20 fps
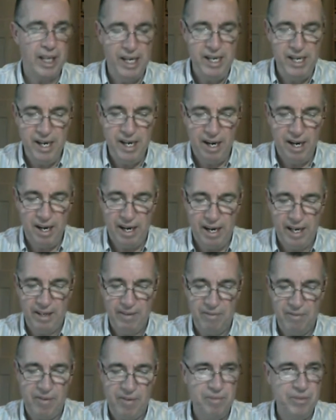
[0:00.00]
a
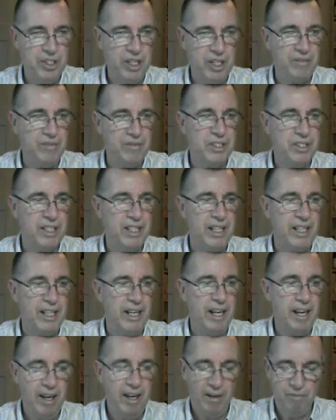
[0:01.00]
9 from Jeff C,